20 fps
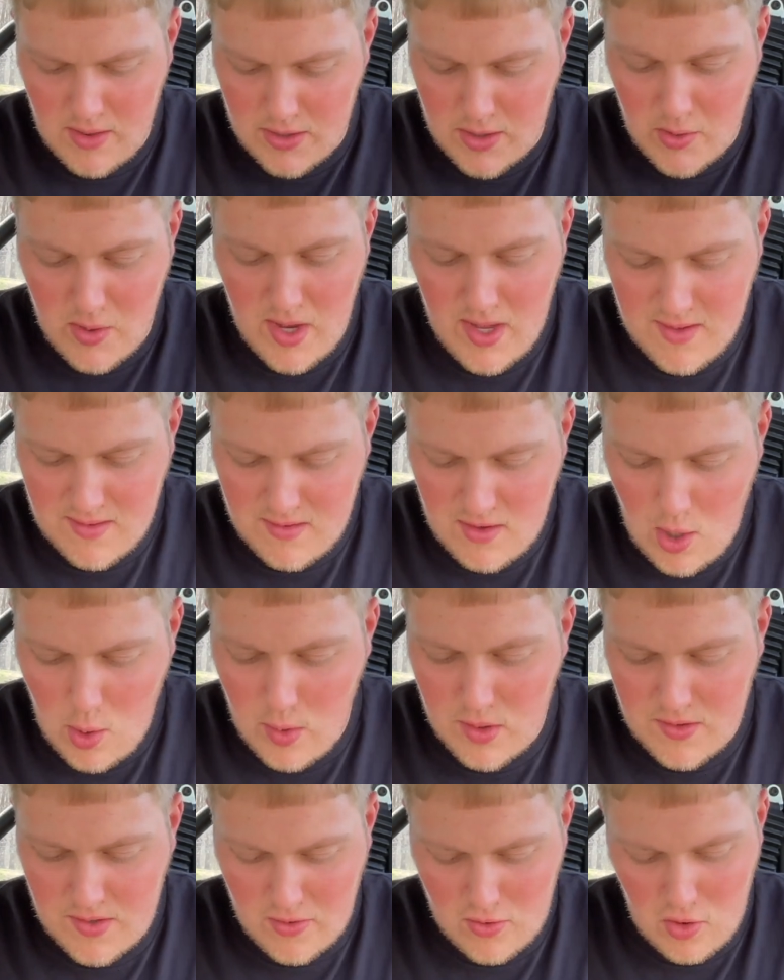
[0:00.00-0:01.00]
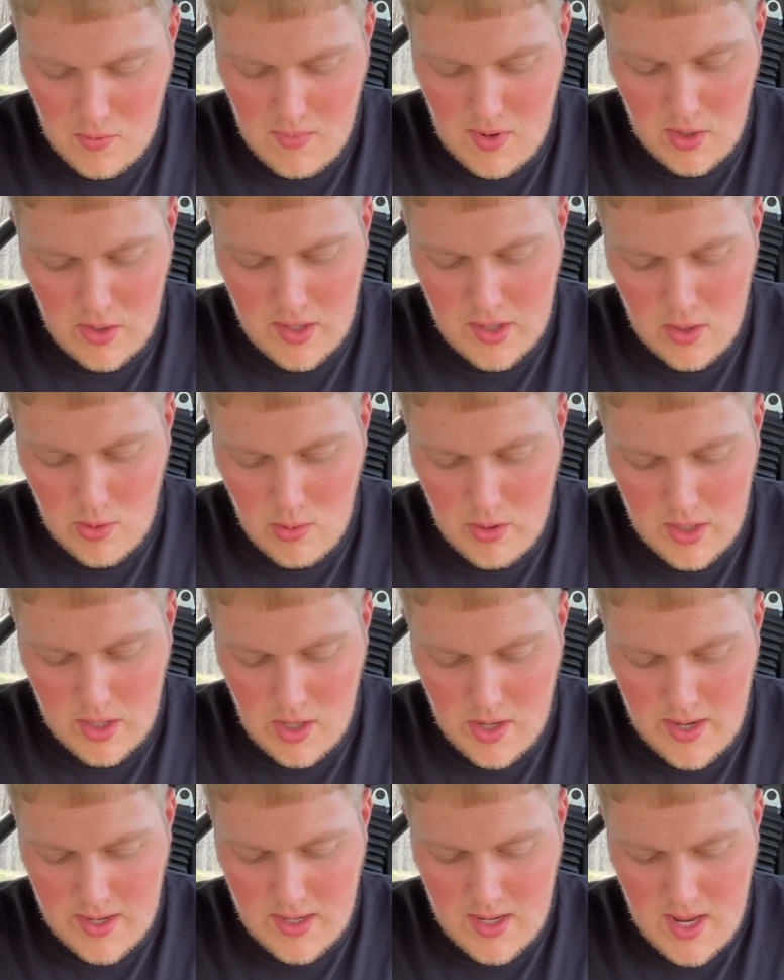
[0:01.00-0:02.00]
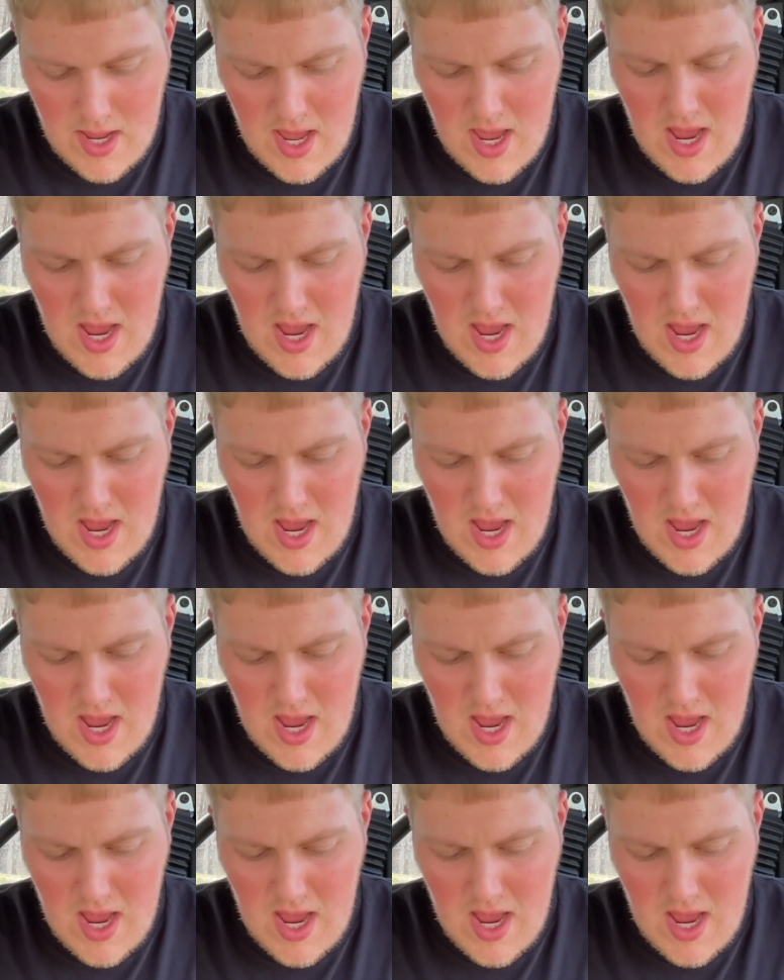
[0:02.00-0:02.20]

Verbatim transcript: There is no internal milling going on,